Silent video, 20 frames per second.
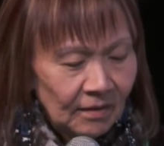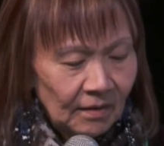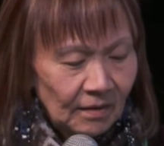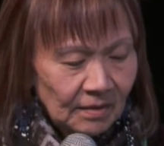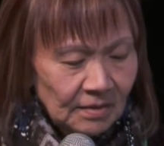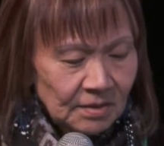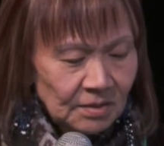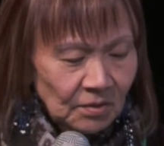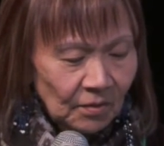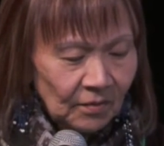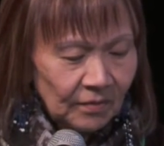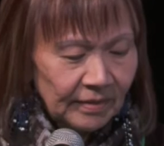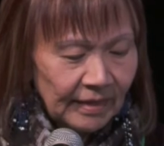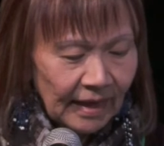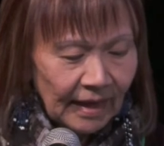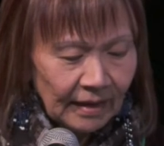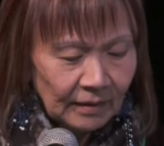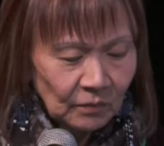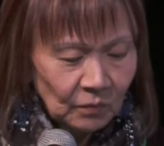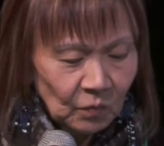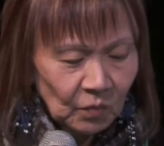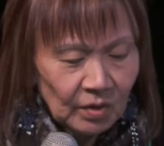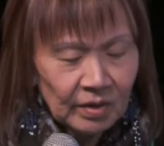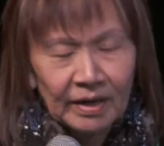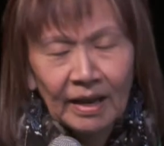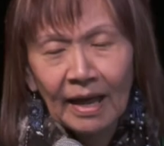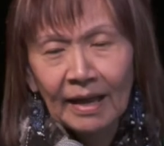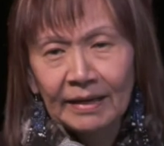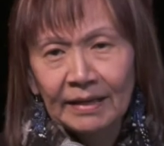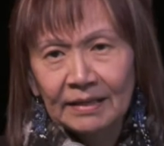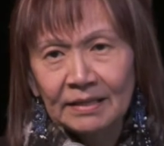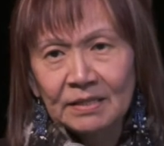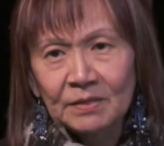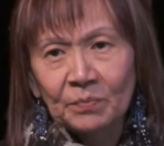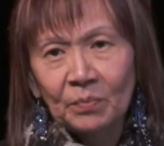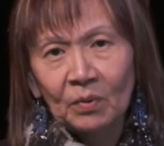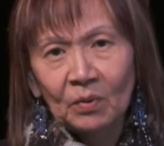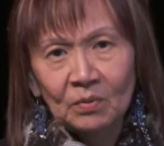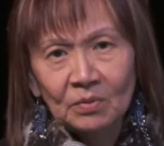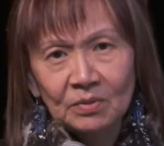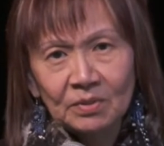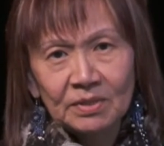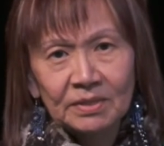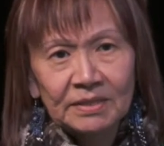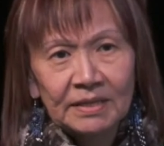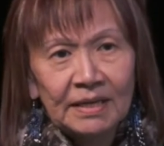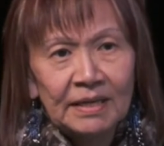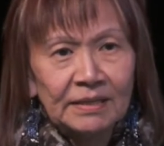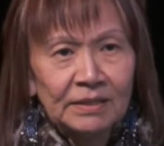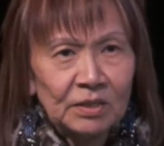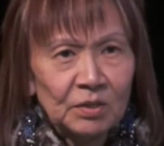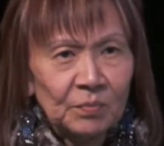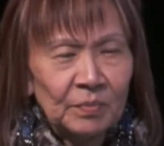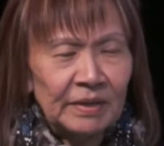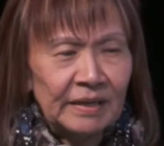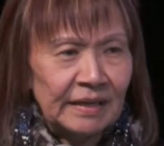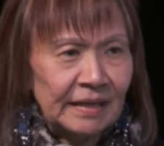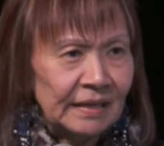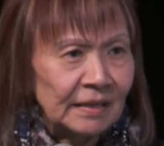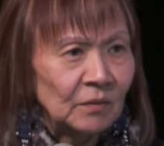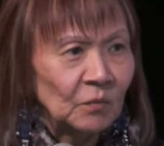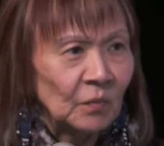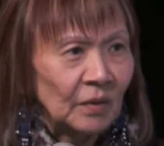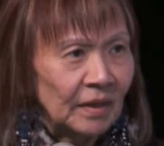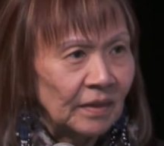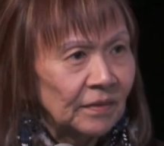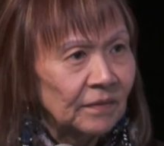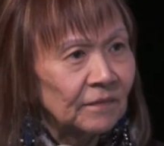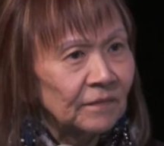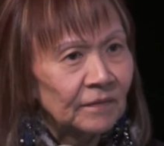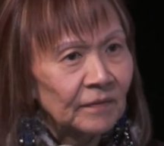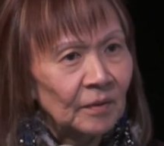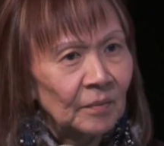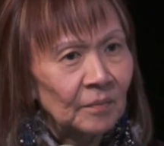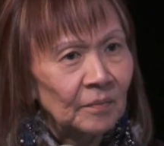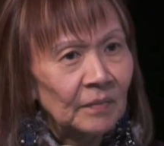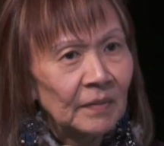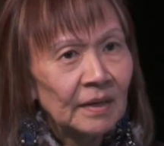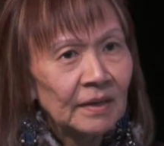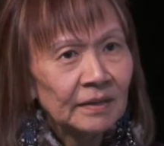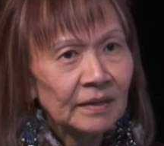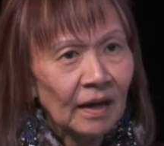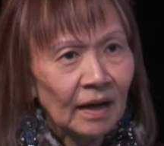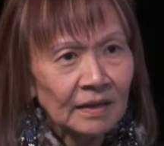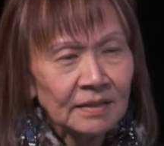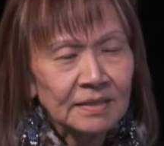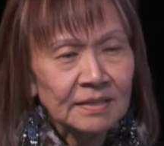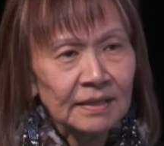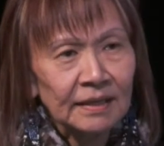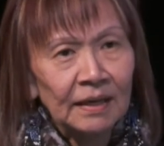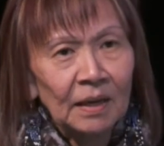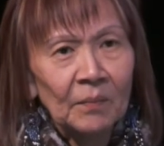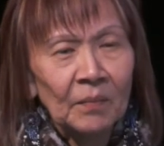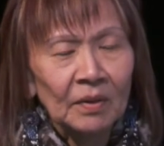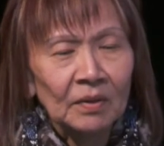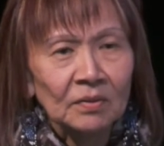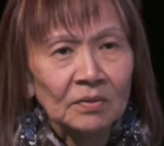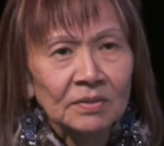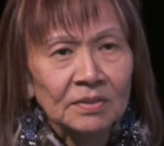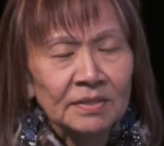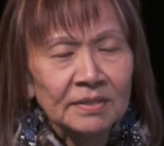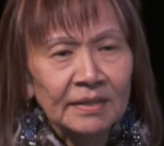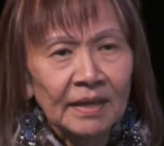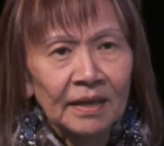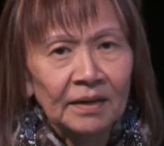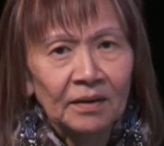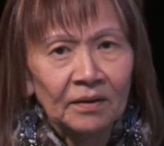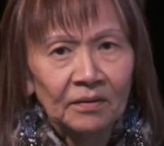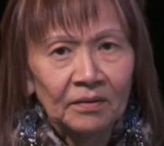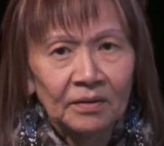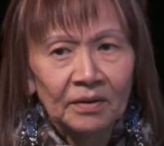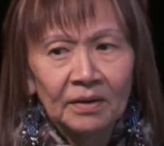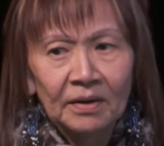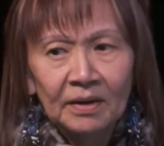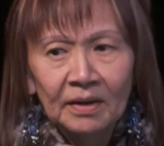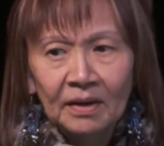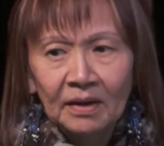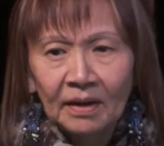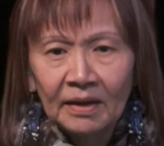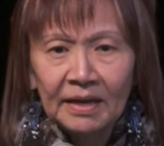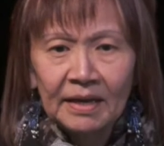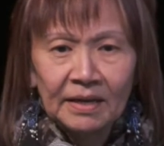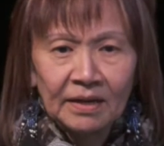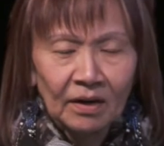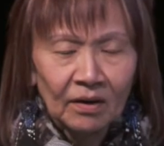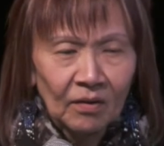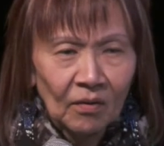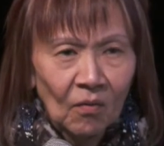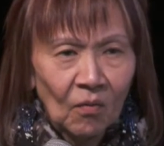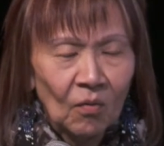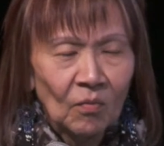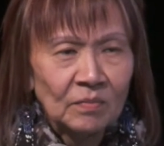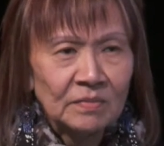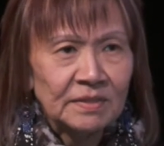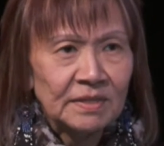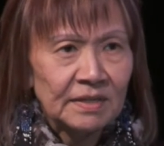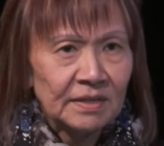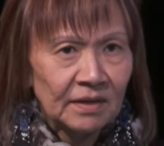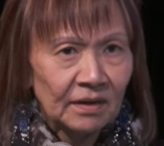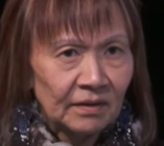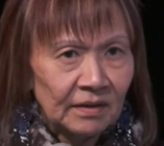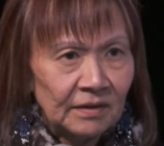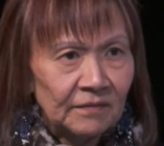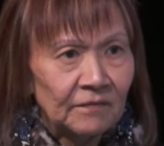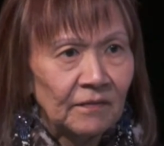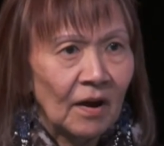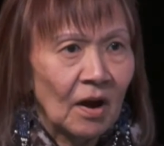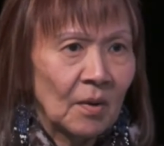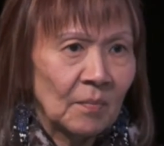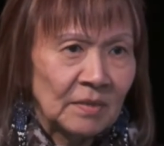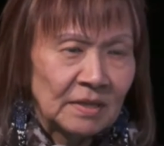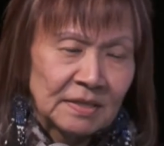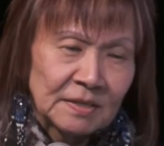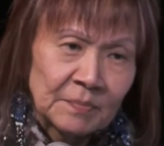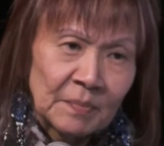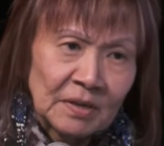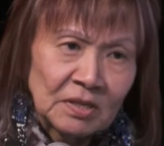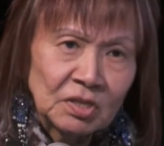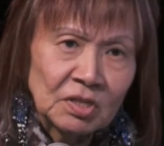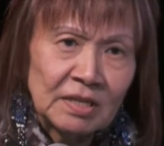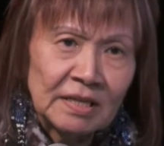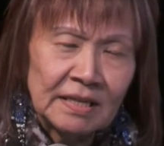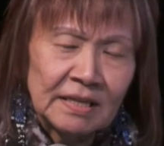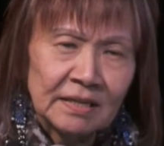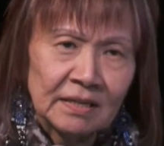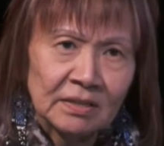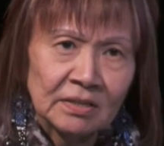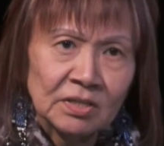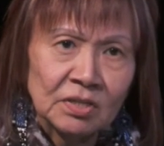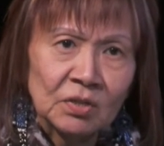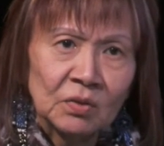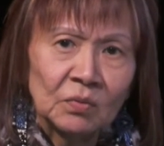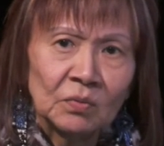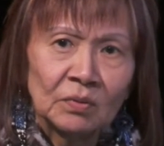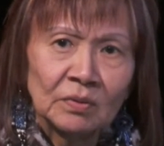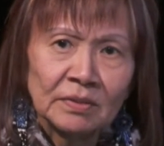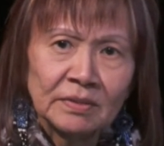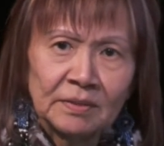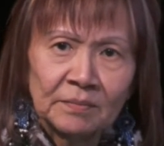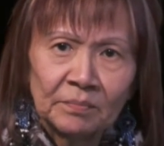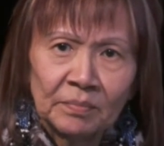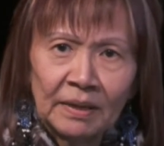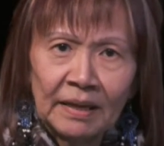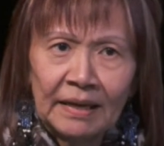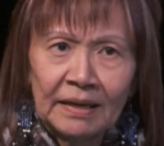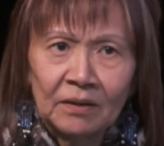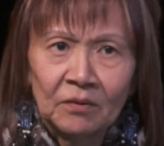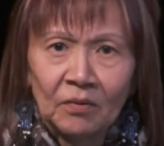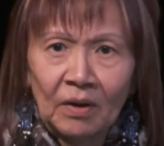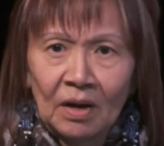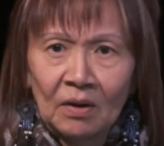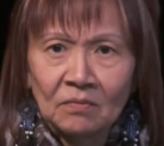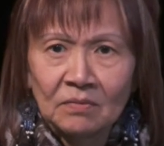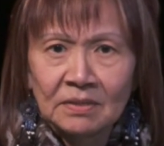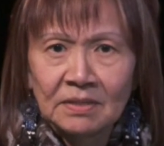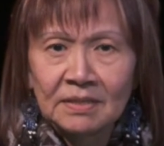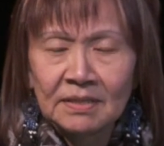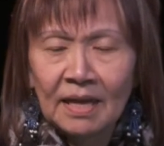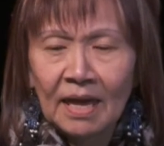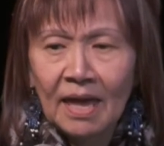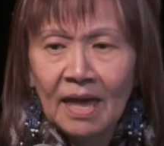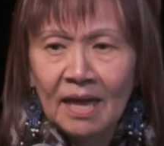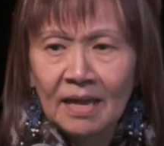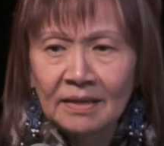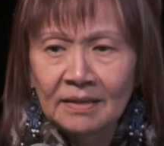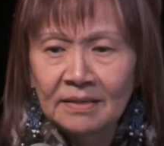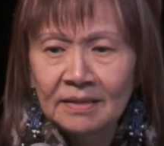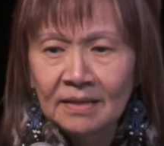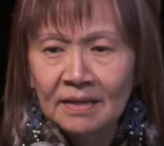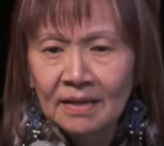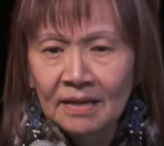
so that we're not exposed to begin with from toxic chemicals that are in our homes, in our environment, especially in our schools and playgrounds, and